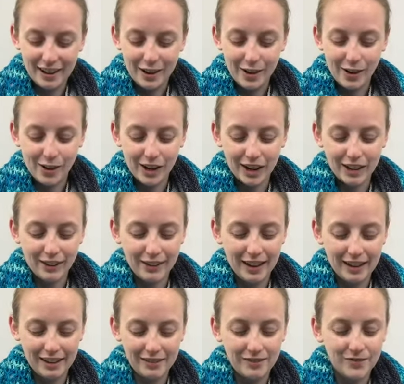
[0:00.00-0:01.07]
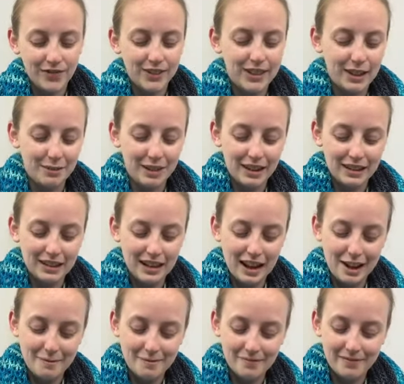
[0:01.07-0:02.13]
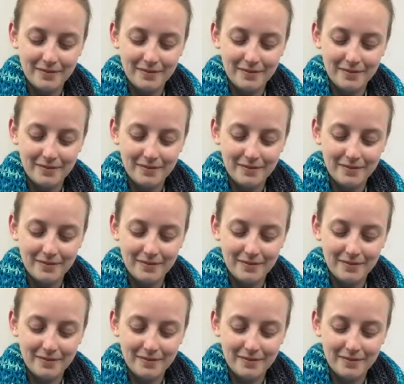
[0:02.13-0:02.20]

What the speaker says: or you can send me a DM.